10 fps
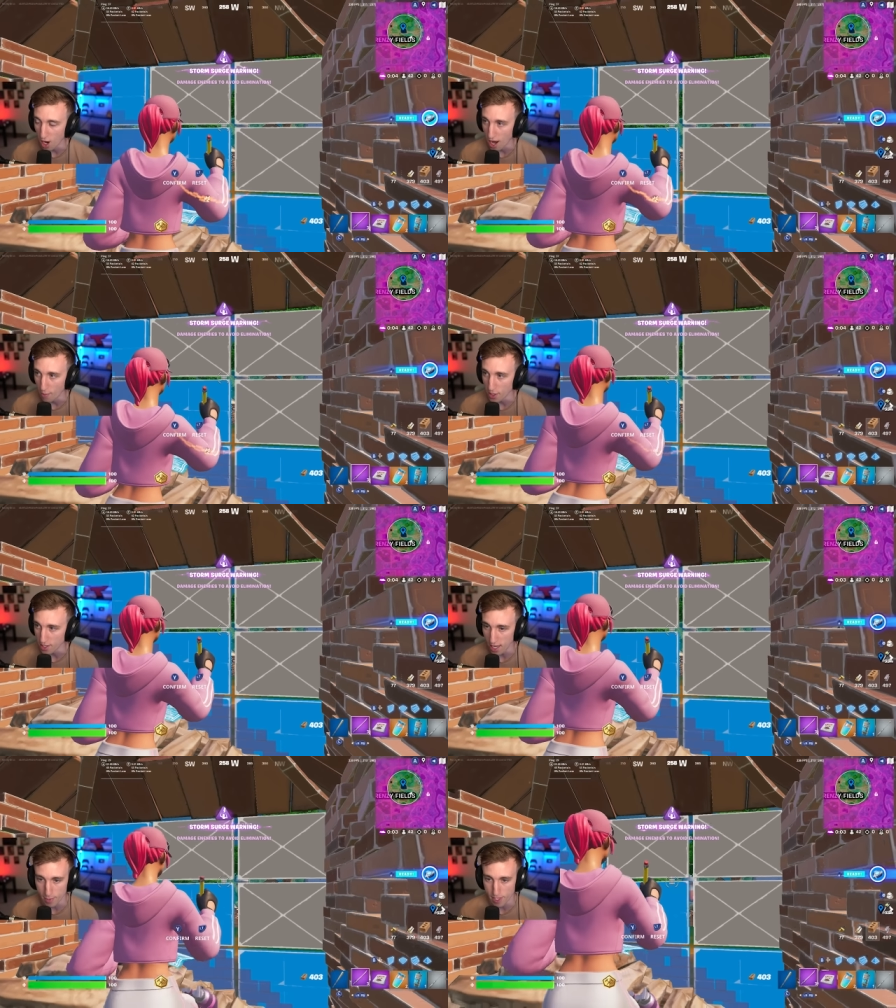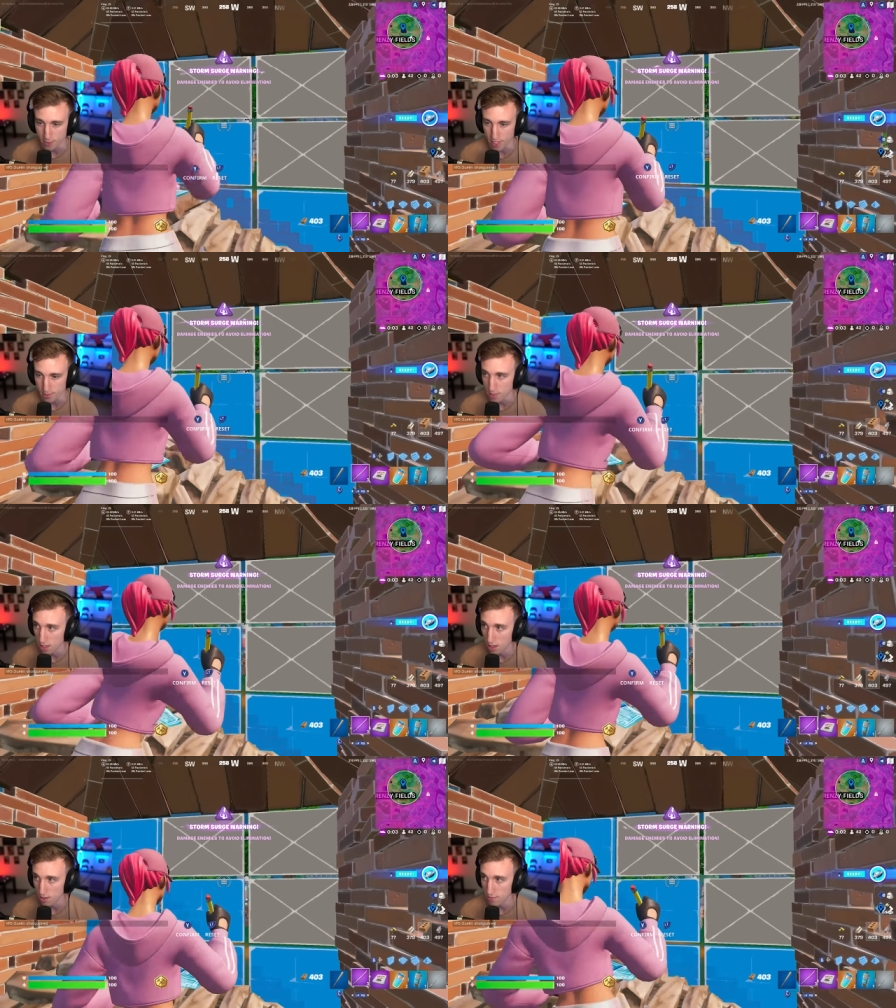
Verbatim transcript: All right, we already got our best placement, though.